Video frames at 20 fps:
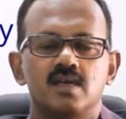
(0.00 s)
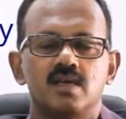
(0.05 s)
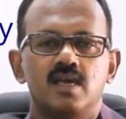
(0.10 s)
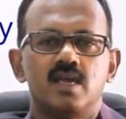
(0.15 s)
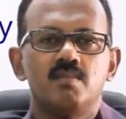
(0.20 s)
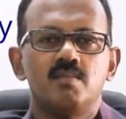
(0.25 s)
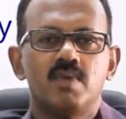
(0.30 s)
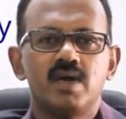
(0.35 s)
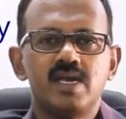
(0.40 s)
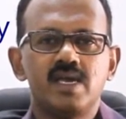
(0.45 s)

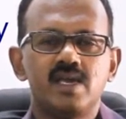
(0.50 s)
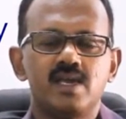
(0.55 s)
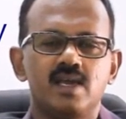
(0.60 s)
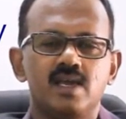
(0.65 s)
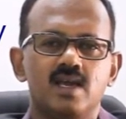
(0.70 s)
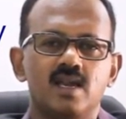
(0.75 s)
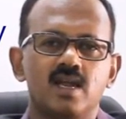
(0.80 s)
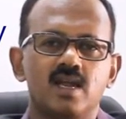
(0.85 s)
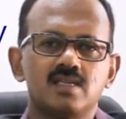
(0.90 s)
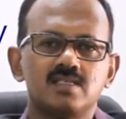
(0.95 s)
In my
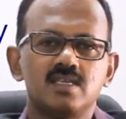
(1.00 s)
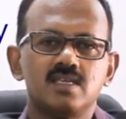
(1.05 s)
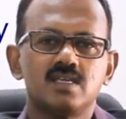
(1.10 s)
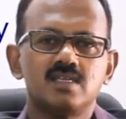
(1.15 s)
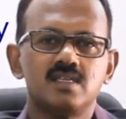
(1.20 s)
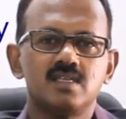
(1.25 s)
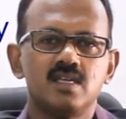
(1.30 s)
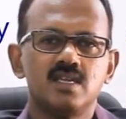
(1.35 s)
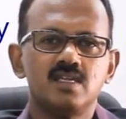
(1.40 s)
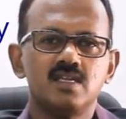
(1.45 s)
lecture
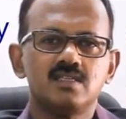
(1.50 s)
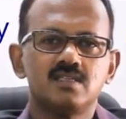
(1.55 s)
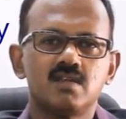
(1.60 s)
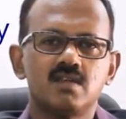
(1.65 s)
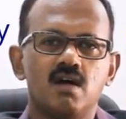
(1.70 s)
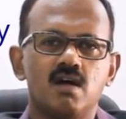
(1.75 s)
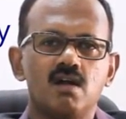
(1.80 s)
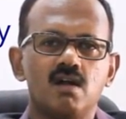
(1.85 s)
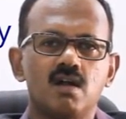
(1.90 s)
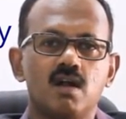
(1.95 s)
series
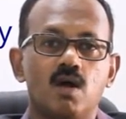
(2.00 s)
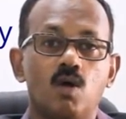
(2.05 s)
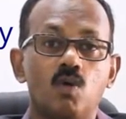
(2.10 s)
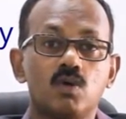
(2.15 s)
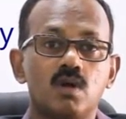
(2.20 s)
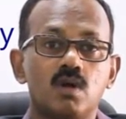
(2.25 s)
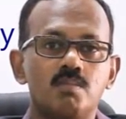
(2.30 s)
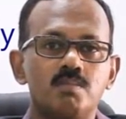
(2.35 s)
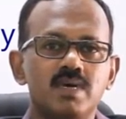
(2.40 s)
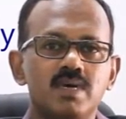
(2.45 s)
on
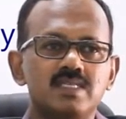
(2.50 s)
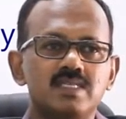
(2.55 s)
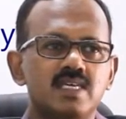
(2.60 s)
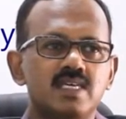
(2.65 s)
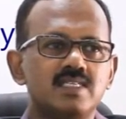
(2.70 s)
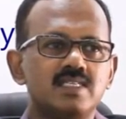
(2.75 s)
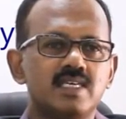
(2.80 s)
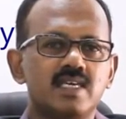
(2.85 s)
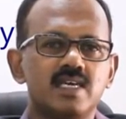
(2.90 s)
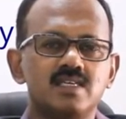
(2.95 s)
outcome-based
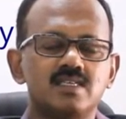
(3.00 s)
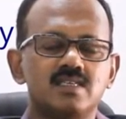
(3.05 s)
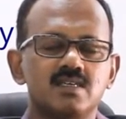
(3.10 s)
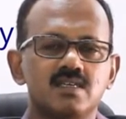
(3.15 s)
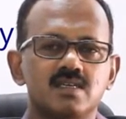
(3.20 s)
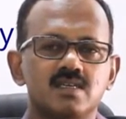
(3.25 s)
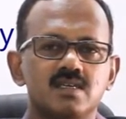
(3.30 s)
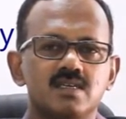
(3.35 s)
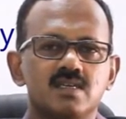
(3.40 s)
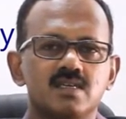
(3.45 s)
education,
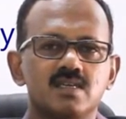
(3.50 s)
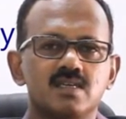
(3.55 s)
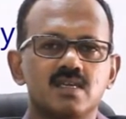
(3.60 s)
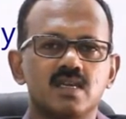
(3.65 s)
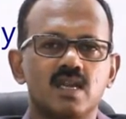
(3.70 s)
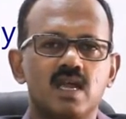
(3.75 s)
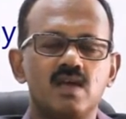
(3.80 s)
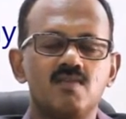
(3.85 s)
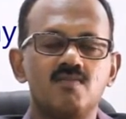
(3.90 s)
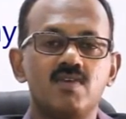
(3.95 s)

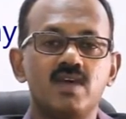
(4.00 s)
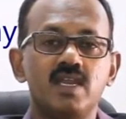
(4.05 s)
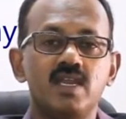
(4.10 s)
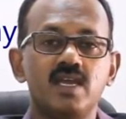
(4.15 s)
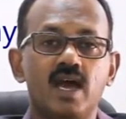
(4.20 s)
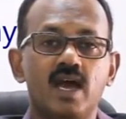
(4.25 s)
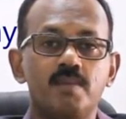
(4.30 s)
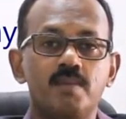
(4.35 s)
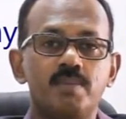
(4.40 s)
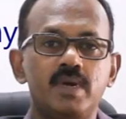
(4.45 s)
I am
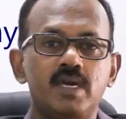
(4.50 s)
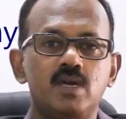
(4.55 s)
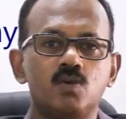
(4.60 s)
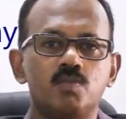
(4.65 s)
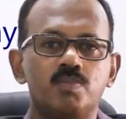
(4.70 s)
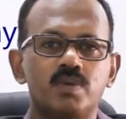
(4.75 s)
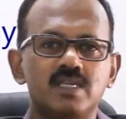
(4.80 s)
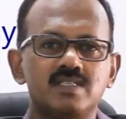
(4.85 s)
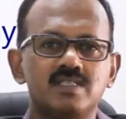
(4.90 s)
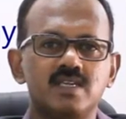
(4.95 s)
very happy to
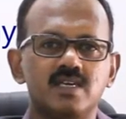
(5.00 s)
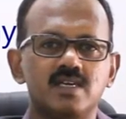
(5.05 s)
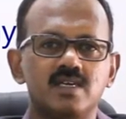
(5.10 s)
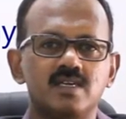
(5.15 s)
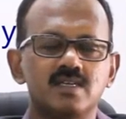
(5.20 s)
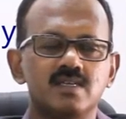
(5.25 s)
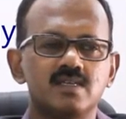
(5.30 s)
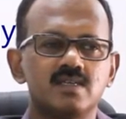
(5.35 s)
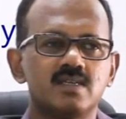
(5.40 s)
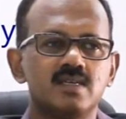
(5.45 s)
present
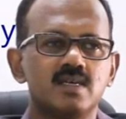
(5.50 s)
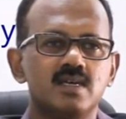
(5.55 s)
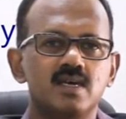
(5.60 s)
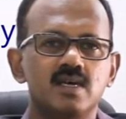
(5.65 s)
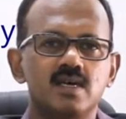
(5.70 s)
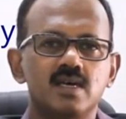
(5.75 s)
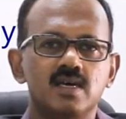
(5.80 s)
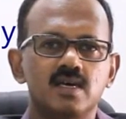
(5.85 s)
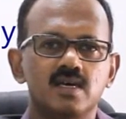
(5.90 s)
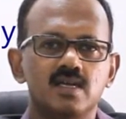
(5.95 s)

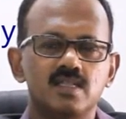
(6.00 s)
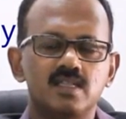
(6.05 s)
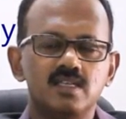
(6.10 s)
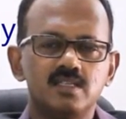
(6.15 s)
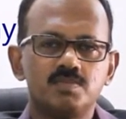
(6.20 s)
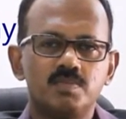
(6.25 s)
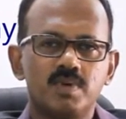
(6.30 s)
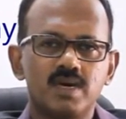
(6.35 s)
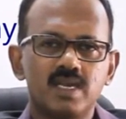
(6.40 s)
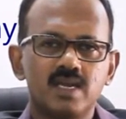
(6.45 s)

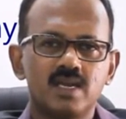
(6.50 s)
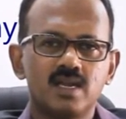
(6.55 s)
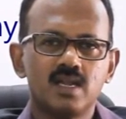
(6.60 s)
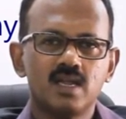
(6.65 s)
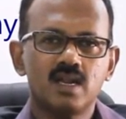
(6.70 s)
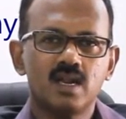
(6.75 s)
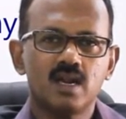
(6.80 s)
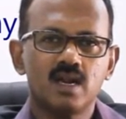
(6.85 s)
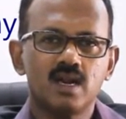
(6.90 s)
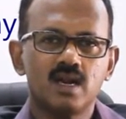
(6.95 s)
this
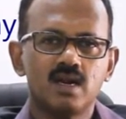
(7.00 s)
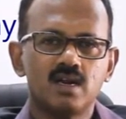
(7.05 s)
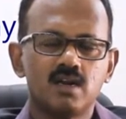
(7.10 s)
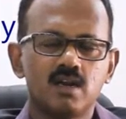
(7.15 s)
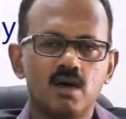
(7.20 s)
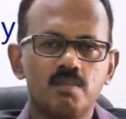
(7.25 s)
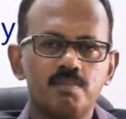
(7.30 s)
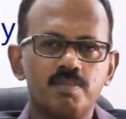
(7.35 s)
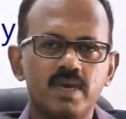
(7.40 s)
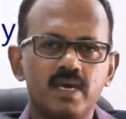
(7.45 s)
particular
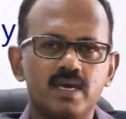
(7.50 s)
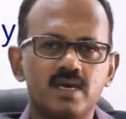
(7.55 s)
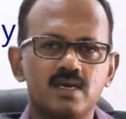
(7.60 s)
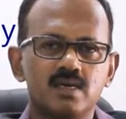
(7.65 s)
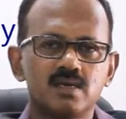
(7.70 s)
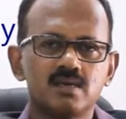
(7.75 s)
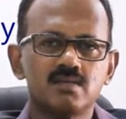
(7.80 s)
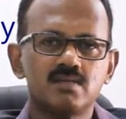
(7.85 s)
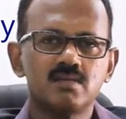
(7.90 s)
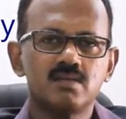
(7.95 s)
topic,
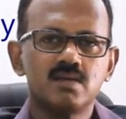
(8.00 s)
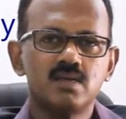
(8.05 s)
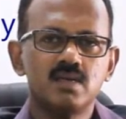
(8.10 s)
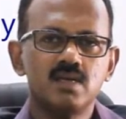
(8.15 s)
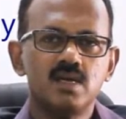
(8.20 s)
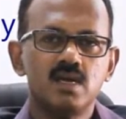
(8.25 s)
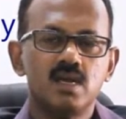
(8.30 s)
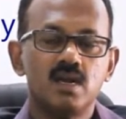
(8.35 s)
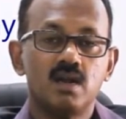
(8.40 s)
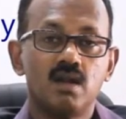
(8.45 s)

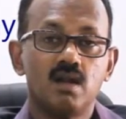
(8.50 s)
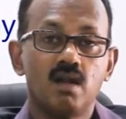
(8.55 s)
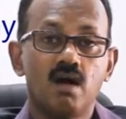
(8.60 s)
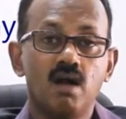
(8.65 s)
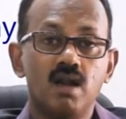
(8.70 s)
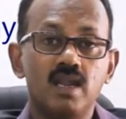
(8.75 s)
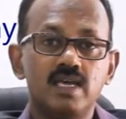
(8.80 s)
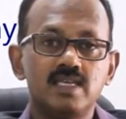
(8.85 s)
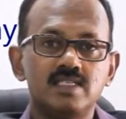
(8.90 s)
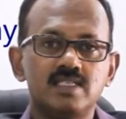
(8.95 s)

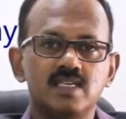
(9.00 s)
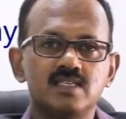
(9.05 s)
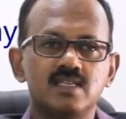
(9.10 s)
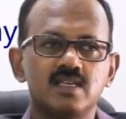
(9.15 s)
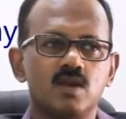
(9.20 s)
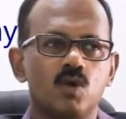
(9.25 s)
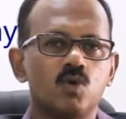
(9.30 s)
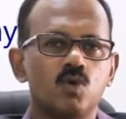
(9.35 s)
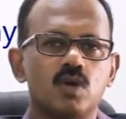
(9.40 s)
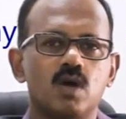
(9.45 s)
knowledge as an
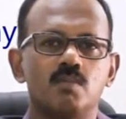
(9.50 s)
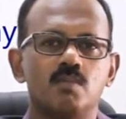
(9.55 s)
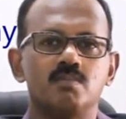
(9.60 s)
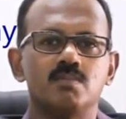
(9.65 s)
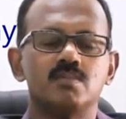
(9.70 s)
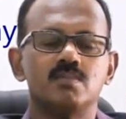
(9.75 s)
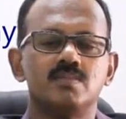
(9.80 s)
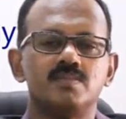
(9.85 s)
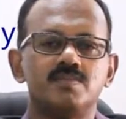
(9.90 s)
outcome.